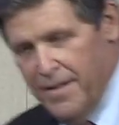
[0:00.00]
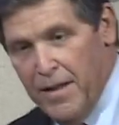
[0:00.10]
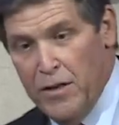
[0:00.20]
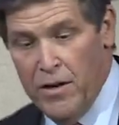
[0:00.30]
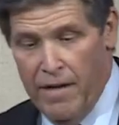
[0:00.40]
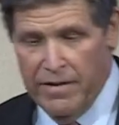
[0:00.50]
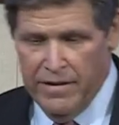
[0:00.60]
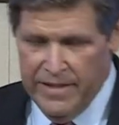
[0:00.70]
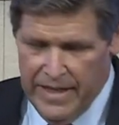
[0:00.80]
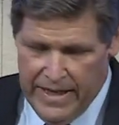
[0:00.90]
Thank you,
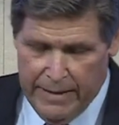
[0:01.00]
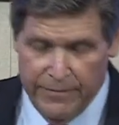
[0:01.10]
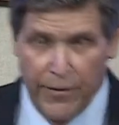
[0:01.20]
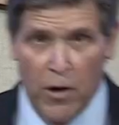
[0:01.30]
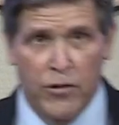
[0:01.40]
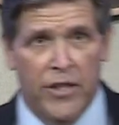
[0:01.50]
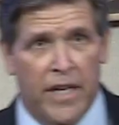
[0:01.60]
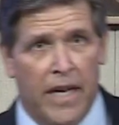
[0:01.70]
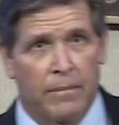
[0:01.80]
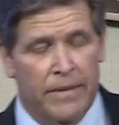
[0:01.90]
Governor. First,
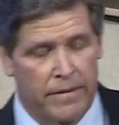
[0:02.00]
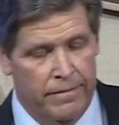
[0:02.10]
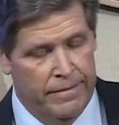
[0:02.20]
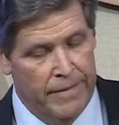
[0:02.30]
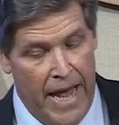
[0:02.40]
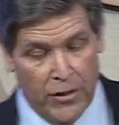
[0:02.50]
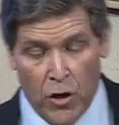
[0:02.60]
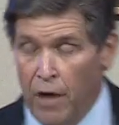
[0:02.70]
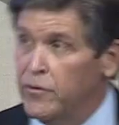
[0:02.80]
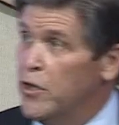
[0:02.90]

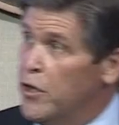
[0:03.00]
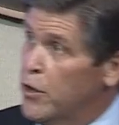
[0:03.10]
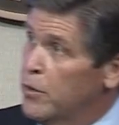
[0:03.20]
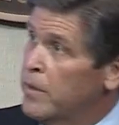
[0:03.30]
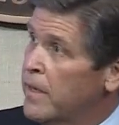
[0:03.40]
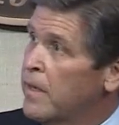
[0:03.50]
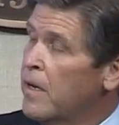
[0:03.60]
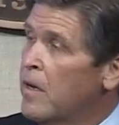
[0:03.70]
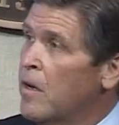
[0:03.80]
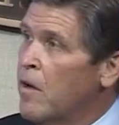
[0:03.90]
hats off to you
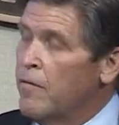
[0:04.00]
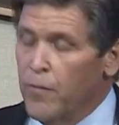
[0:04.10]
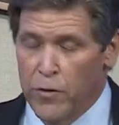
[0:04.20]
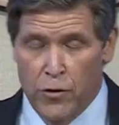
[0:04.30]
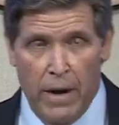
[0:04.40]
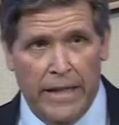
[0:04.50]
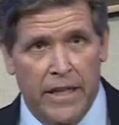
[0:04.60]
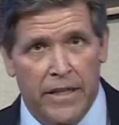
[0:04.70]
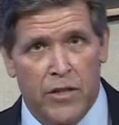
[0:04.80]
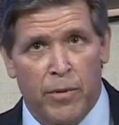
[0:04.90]
for
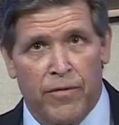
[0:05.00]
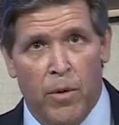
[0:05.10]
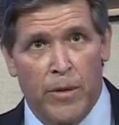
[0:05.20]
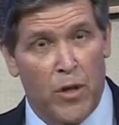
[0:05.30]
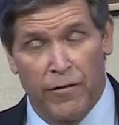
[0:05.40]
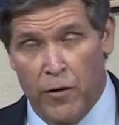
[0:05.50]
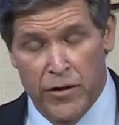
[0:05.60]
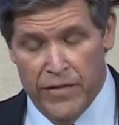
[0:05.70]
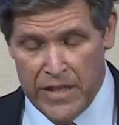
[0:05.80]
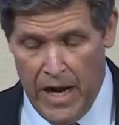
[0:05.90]
directing this performance,
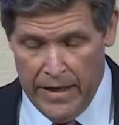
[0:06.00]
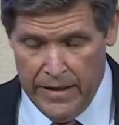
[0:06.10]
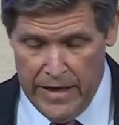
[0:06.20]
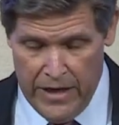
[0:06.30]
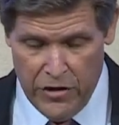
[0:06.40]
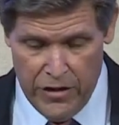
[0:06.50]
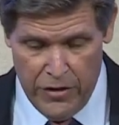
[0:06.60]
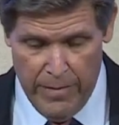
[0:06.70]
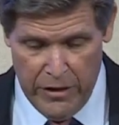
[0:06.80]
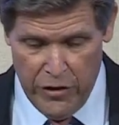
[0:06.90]
first of its kind in the nation,
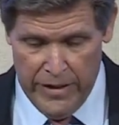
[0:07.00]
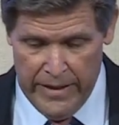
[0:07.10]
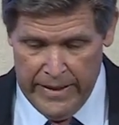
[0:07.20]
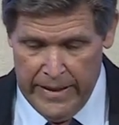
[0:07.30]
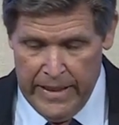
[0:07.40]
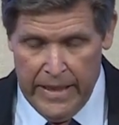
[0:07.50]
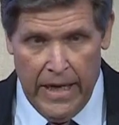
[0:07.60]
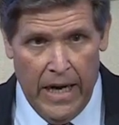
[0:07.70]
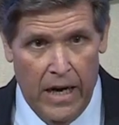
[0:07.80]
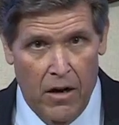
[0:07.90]
as you mentioned.
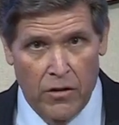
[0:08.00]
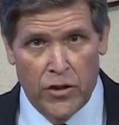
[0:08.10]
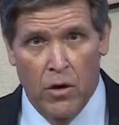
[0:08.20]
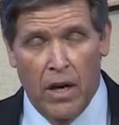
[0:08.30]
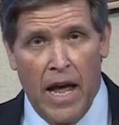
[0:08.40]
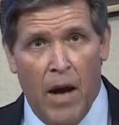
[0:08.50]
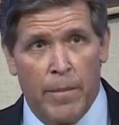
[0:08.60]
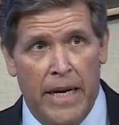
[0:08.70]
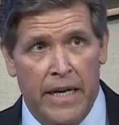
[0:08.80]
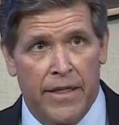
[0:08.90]
Also, allow
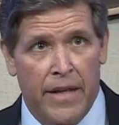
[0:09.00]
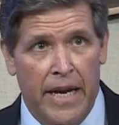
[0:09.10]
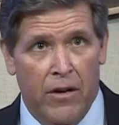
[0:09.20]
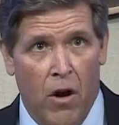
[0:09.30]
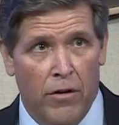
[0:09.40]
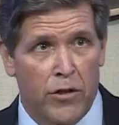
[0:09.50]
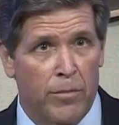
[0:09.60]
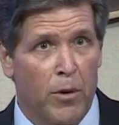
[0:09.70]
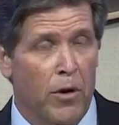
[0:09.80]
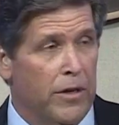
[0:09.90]
me to thank
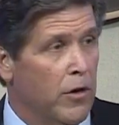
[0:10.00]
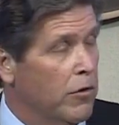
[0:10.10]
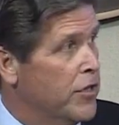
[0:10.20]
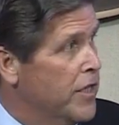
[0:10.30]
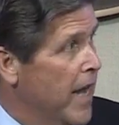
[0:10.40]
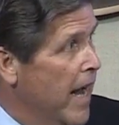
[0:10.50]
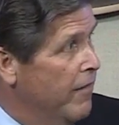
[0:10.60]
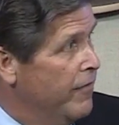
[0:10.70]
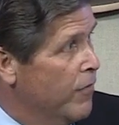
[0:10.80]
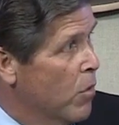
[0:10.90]
Auditor Byrd and her
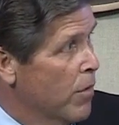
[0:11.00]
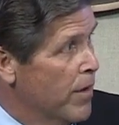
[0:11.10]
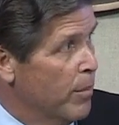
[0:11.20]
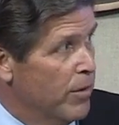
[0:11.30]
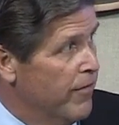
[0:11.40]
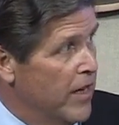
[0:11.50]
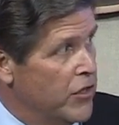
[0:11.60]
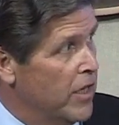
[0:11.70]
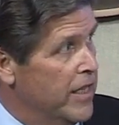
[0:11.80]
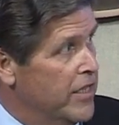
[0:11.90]
staff for their
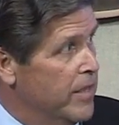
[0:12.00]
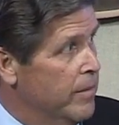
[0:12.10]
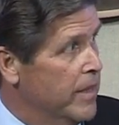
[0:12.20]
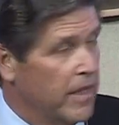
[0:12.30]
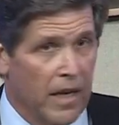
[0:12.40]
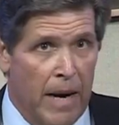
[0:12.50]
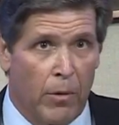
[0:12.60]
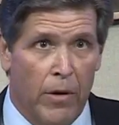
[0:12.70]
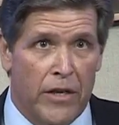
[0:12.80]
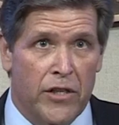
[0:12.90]
professionalism and the
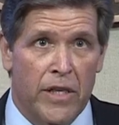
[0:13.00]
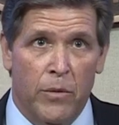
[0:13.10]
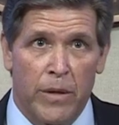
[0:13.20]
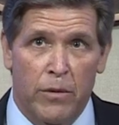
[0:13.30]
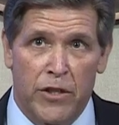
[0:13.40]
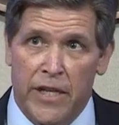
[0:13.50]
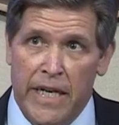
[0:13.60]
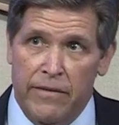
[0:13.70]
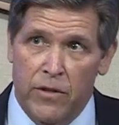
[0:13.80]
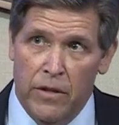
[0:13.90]
collaboration that we
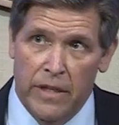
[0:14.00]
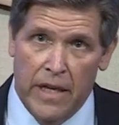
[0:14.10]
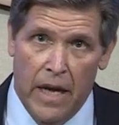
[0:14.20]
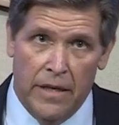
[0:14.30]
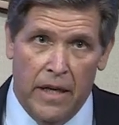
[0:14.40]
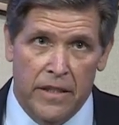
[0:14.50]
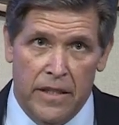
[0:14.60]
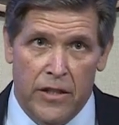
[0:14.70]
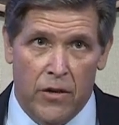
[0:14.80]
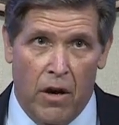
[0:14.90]
received during the conduct
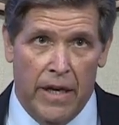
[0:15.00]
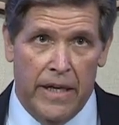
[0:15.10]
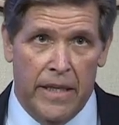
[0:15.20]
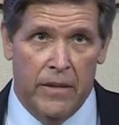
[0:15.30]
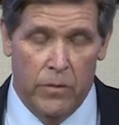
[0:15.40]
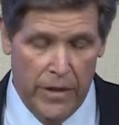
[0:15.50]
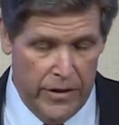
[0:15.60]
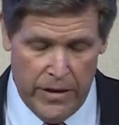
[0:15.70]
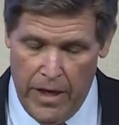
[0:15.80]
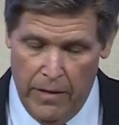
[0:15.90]
of this audit. It
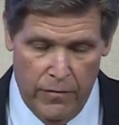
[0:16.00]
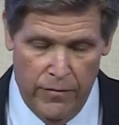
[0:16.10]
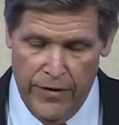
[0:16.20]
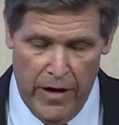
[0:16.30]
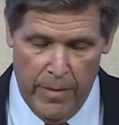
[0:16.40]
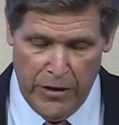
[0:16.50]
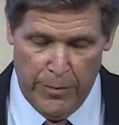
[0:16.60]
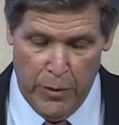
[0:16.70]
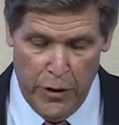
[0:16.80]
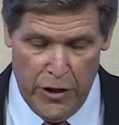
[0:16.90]
was very much
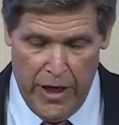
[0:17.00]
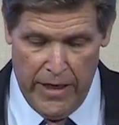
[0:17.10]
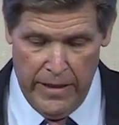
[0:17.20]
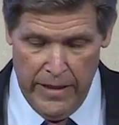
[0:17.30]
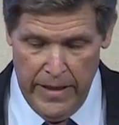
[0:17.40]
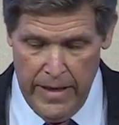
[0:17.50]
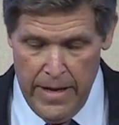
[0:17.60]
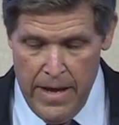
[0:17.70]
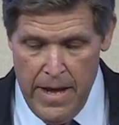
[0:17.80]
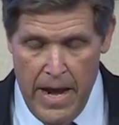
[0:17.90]
appreciated.
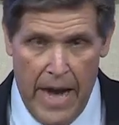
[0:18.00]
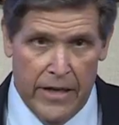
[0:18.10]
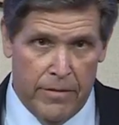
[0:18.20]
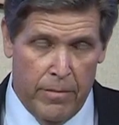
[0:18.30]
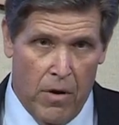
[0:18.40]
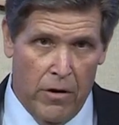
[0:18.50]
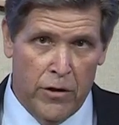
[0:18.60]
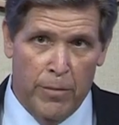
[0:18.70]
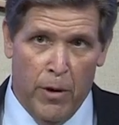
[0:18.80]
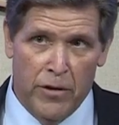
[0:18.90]
And as
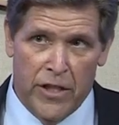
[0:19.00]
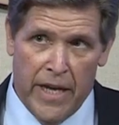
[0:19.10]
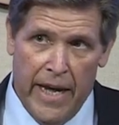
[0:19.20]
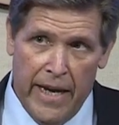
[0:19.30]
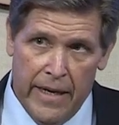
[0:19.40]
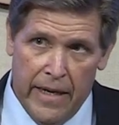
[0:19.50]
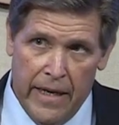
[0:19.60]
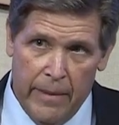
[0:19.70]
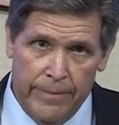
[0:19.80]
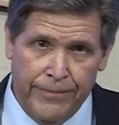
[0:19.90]
Auditor Byrd said,
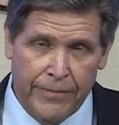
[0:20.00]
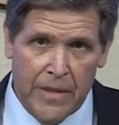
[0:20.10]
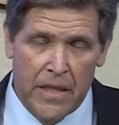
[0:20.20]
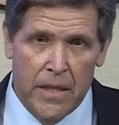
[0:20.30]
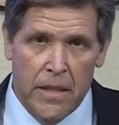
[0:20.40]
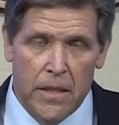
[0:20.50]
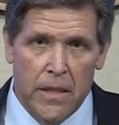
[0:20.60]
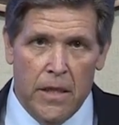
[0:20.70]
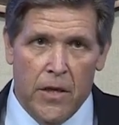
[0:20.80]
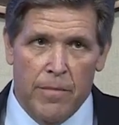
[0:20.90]

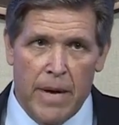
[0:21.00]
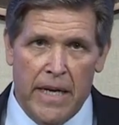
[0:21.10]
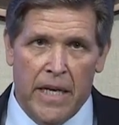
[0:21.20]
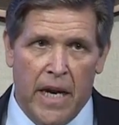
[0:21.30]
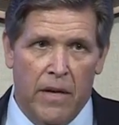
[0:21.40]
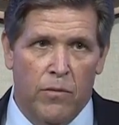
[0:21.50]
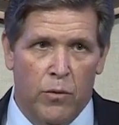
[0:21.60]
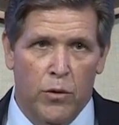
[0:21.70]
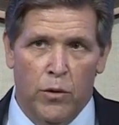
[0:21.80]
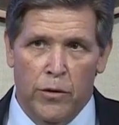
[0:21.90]
the Medicaid
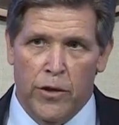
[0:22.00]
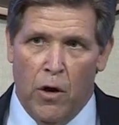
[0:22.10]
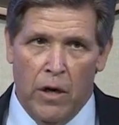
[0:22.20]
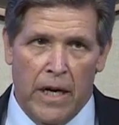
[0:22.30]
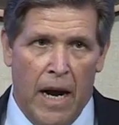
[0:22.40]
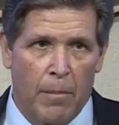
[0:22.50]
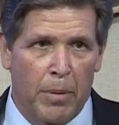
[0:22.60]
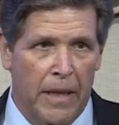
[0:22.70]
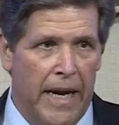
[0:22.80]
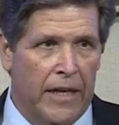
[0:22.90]
rules are
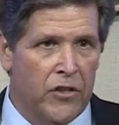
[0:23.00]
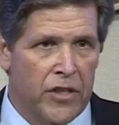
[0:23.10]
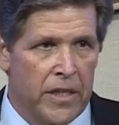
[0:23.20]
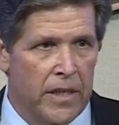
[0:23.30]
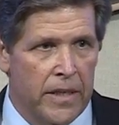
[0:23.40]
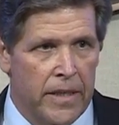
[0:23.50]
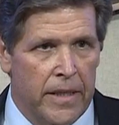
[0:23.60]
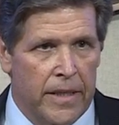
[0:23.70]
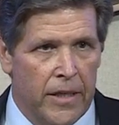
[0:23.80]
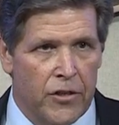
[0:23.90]
complex.
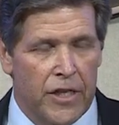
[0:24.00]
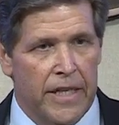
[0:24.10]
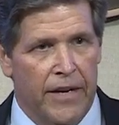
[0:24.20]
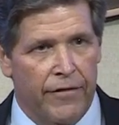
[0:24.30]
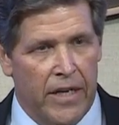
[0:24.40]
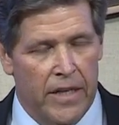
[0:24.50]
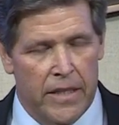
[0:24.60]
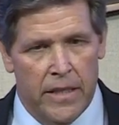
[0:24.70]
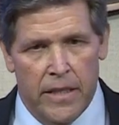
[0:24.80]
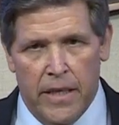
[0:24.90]
They're
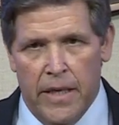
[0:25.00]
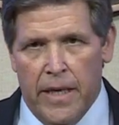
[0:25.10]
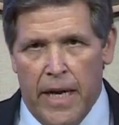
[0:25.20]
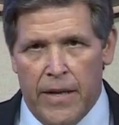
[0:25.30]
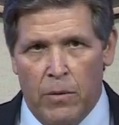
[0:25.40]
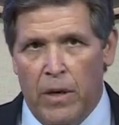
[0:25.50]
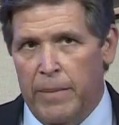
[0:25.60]
significant, and they